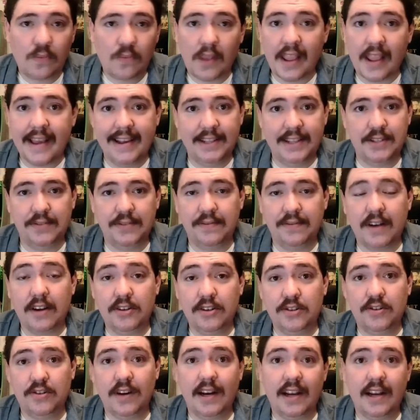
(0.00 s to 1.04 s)

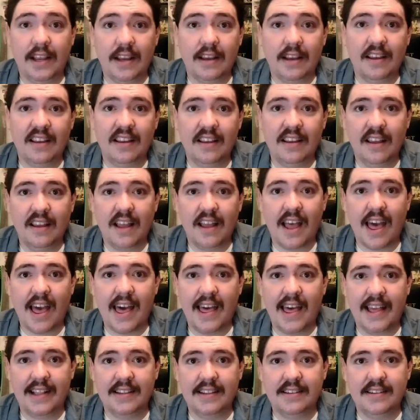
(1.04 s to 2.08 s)
frustrating,
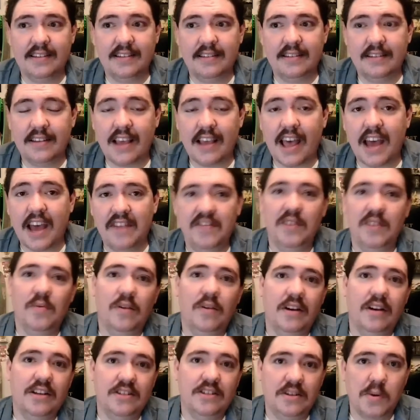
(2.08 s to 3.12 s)
and everyone
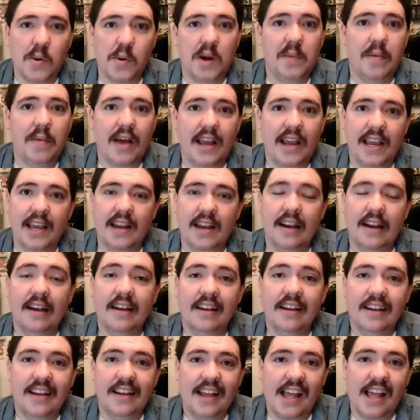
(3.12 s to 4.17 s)
is annoyed by it.
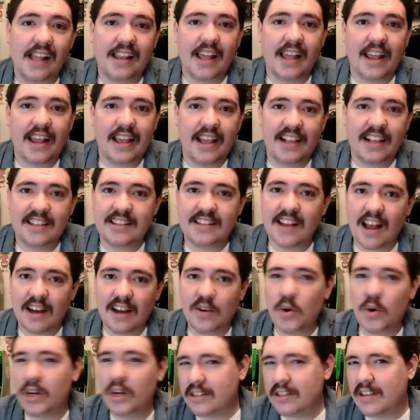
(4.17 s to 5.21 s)
And yet it's not
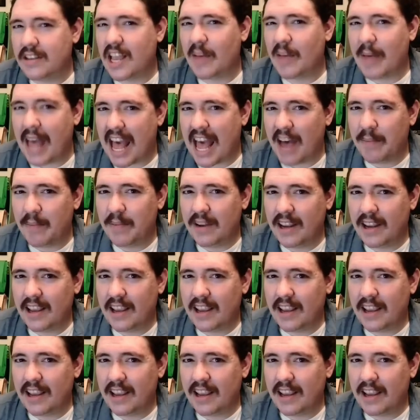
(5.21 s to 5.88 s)
going to stop happening